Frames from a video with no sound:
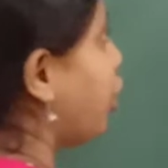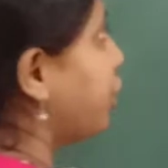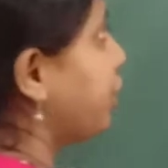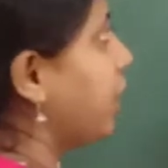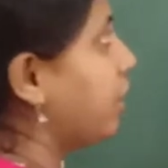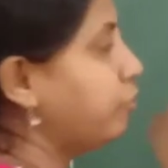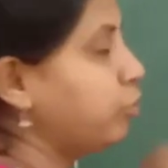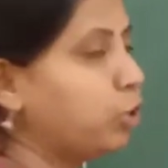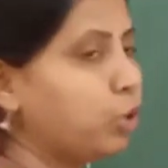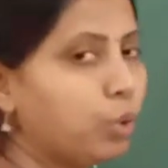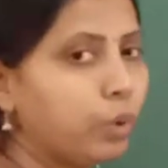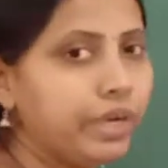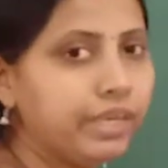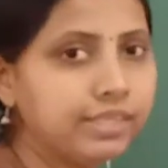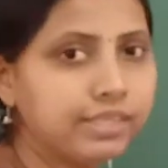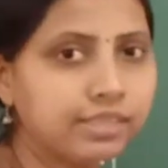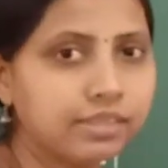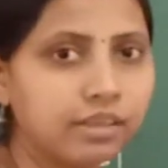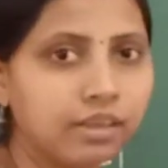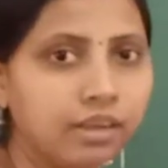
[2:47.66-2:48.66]
we have to do
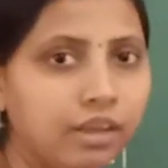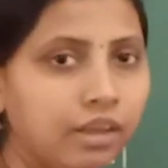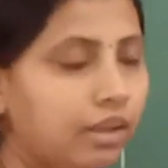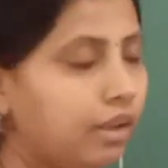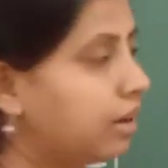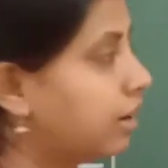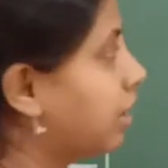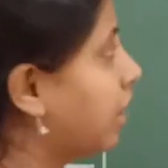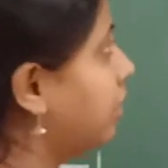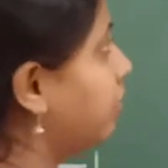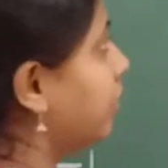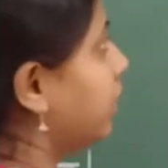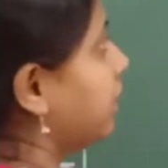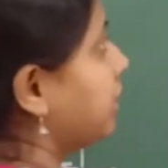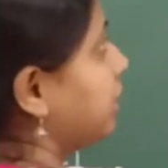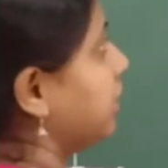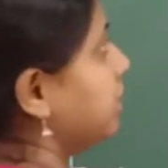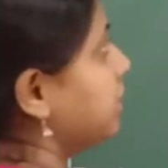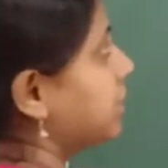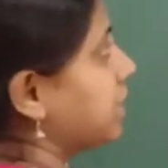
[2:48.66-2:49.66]
is
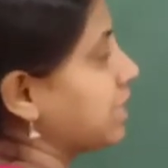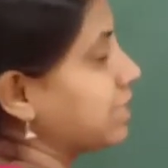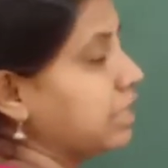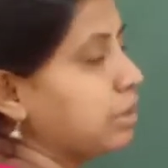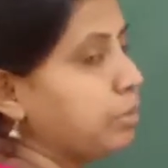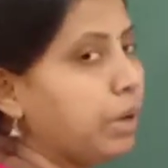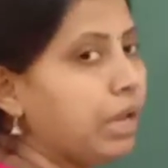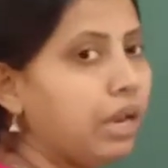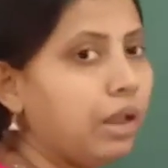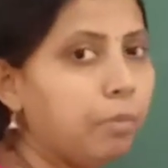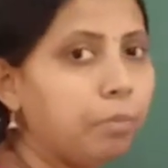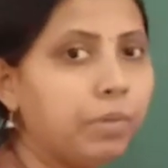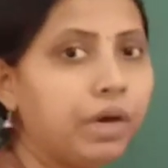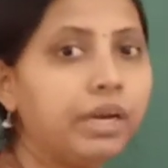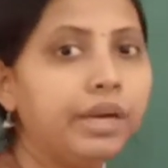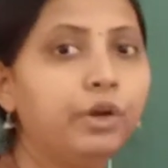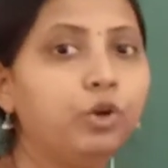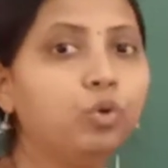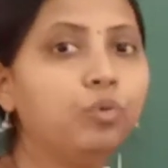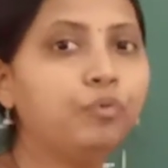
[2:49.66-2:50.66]
convert this decimal number
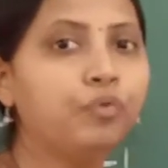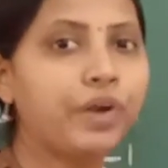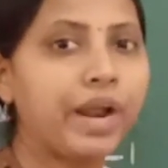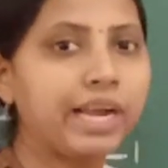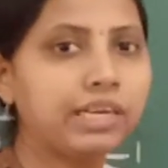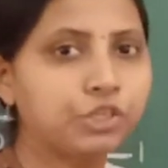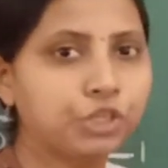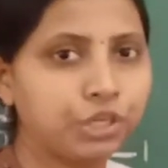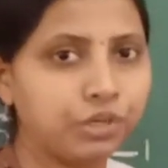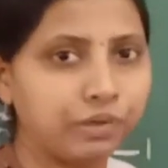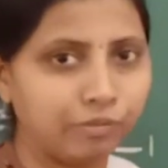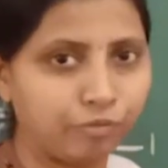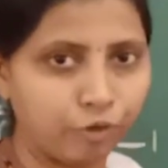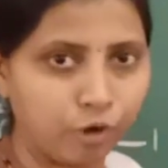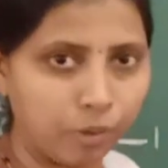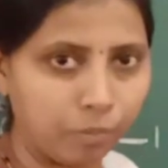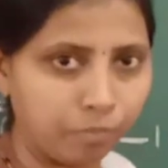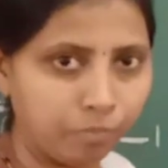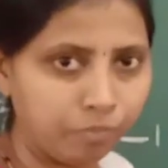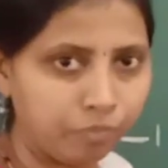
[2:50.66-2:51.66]
into fraction
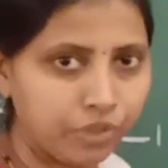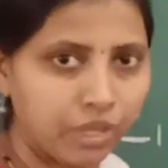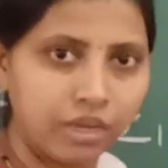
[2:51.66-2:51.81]
form.